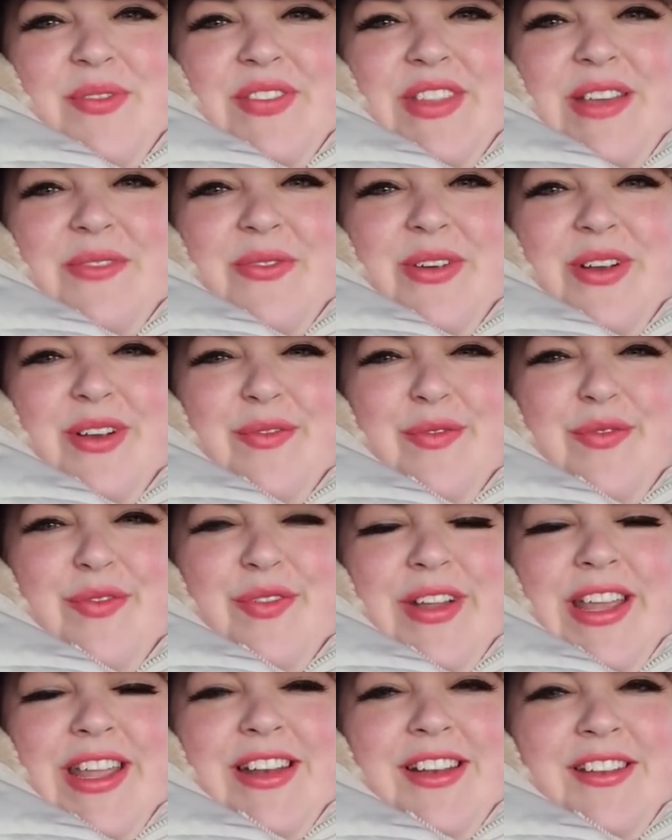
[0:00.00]
what a
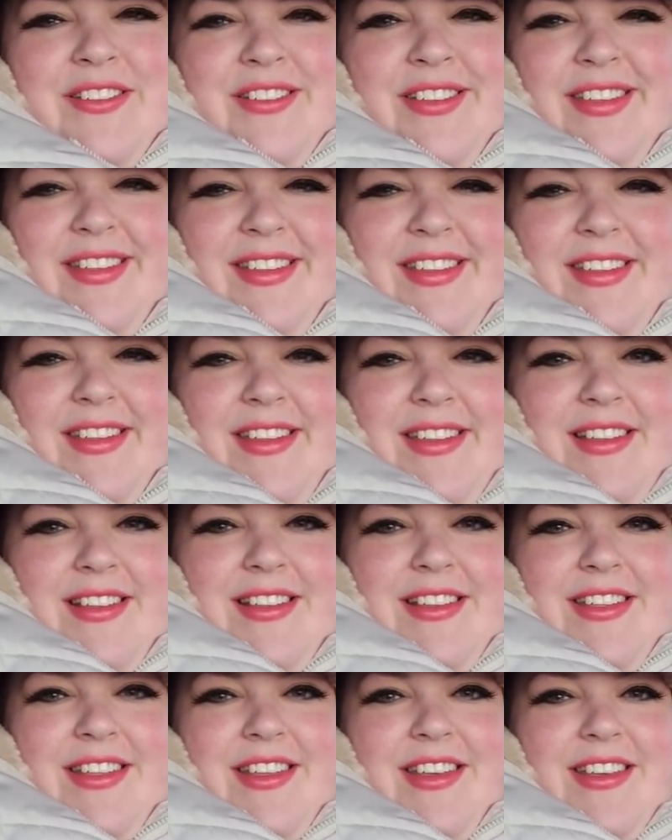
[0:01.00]
friggin'
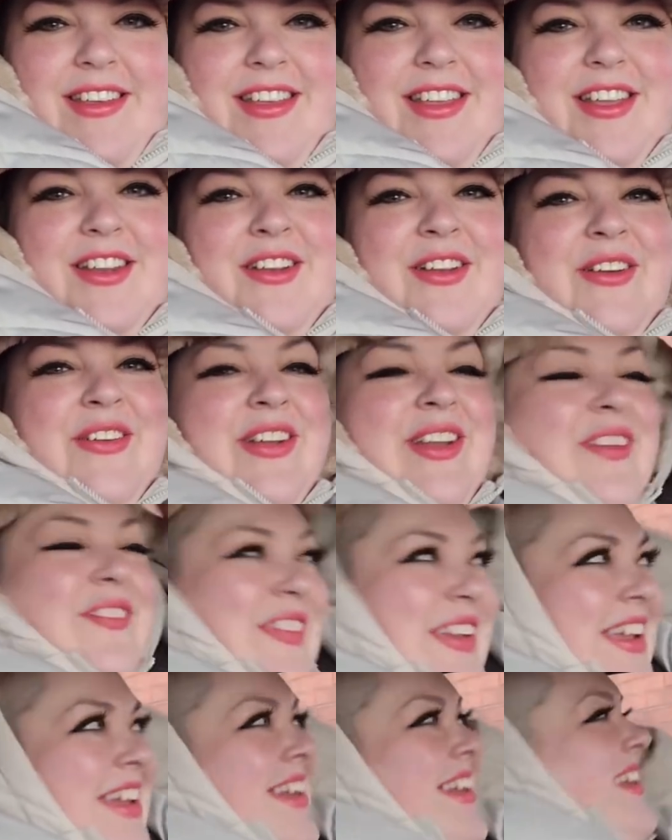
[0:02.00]
ugh, you know what I
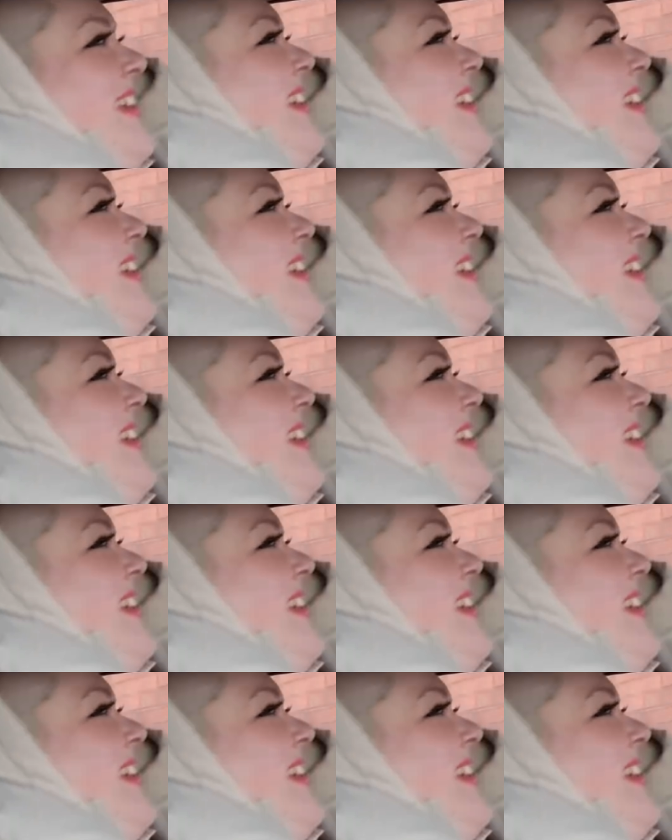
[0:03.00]
mean?